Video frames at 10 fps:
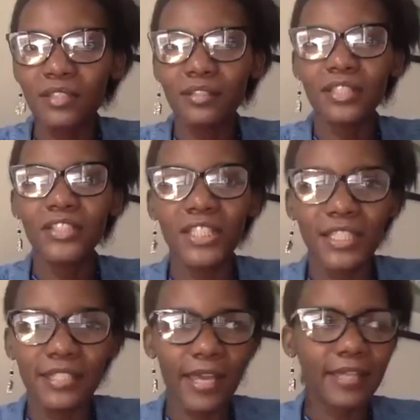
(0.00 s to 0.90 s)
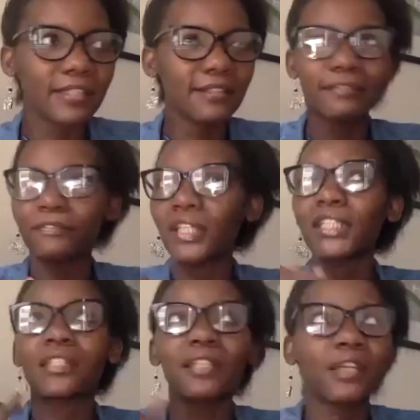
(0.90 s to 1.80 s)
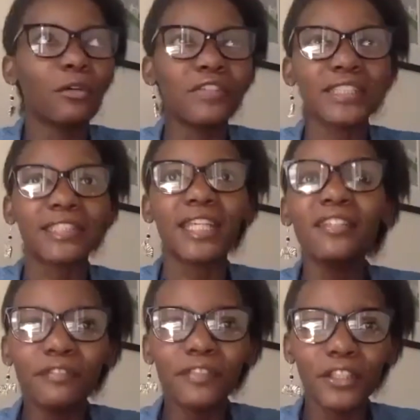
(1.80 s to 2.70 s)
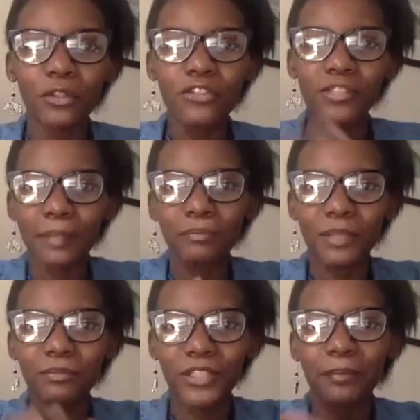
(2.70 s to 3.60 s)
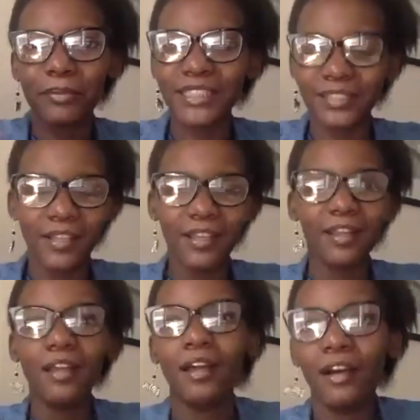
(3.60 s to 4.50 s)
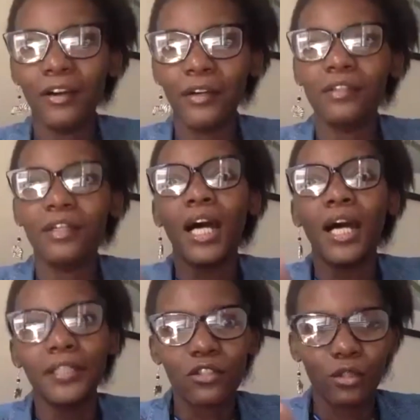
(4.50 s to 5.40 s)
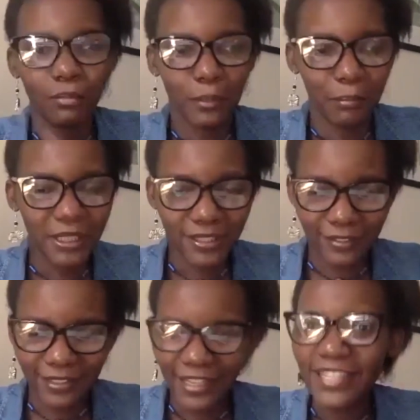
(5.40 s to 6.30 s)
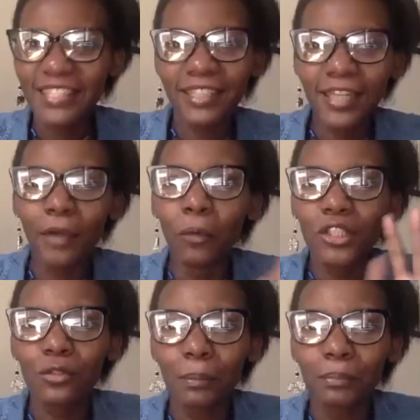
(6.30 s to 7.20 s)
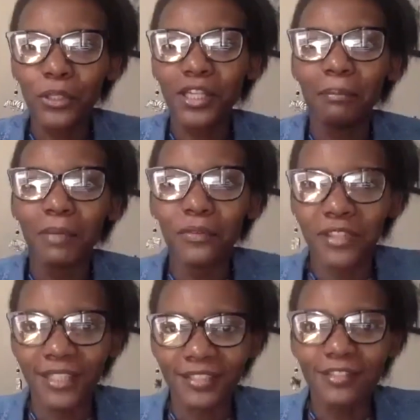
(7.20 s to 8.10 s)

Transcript: on SDGs. I edited over 10 videos, chap, and Anne, it's your moment. I said I won't stop talking about